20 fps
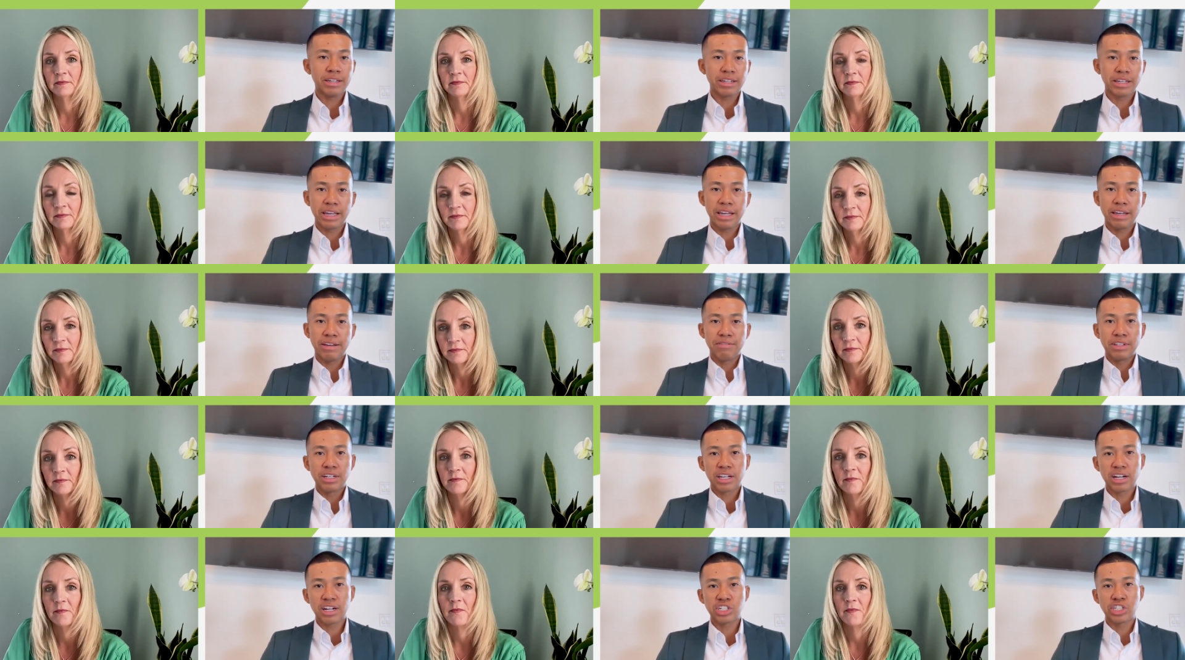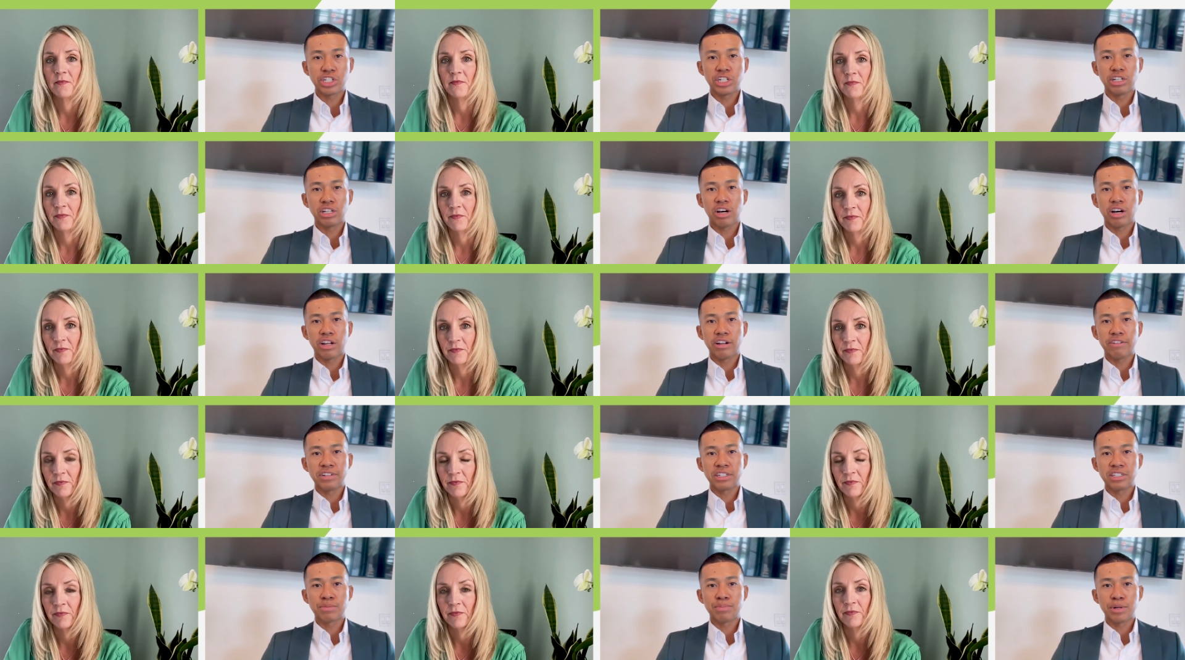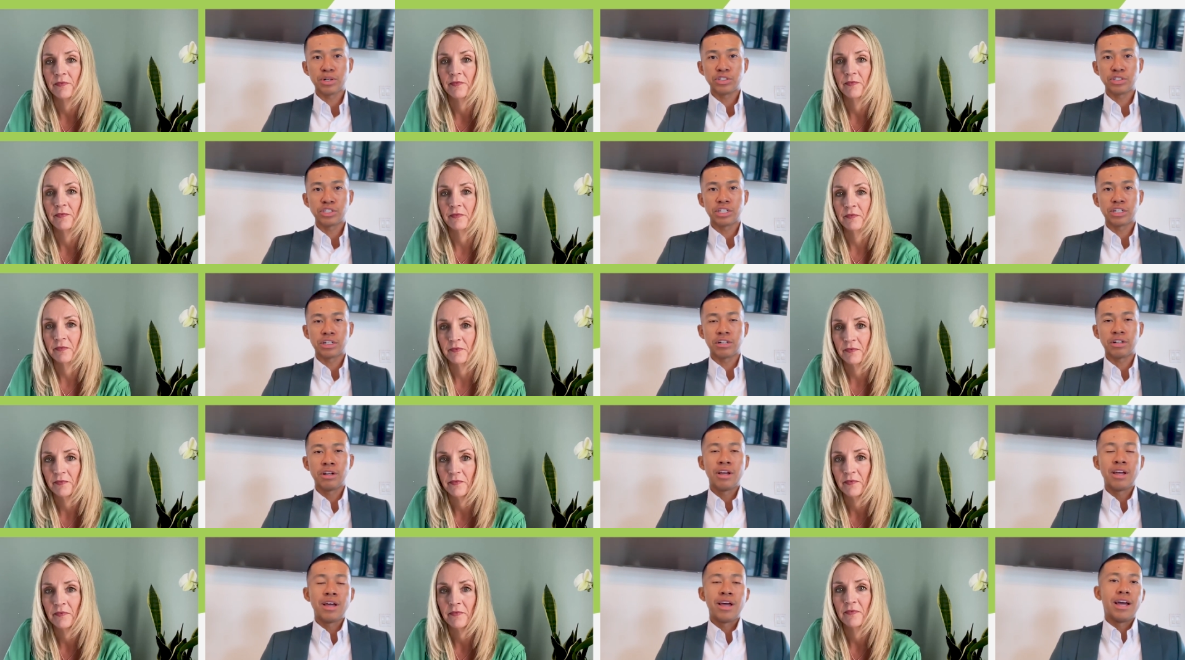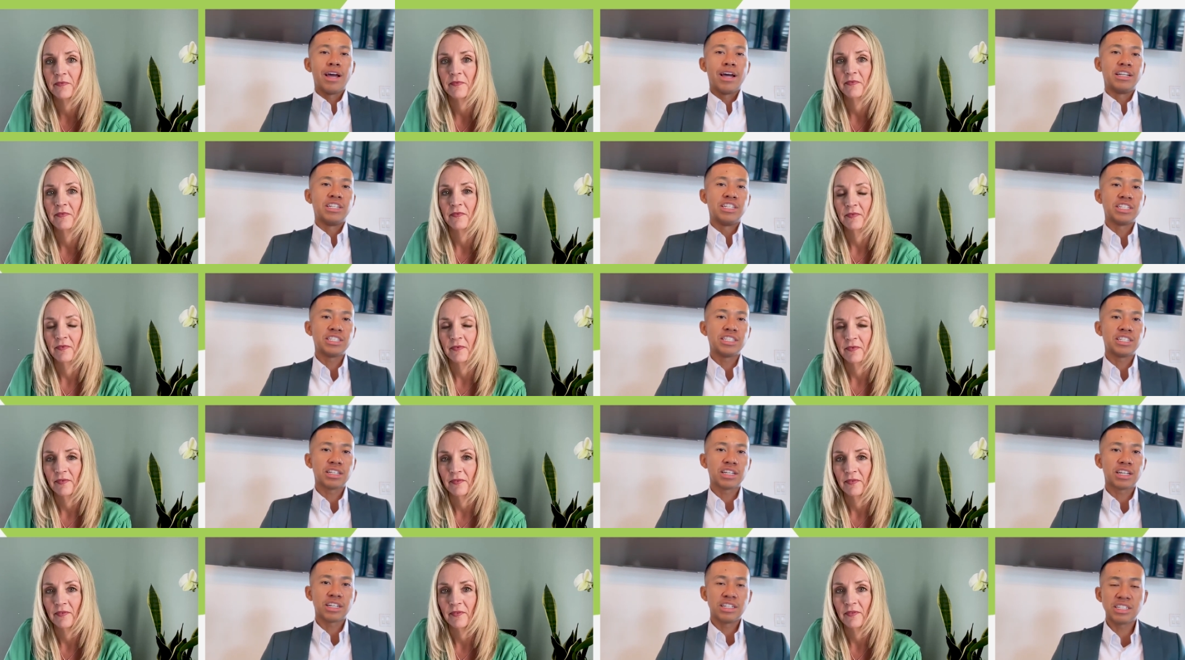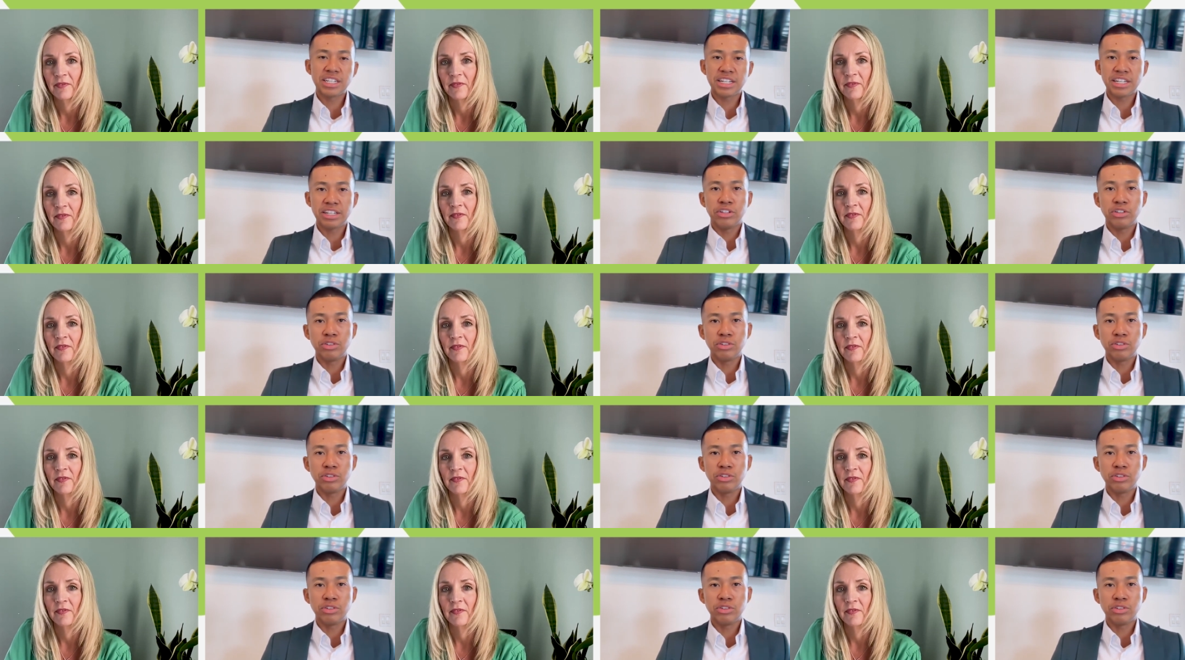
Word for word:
Speaker 1: It gave the country a lot of exposure. And just to continue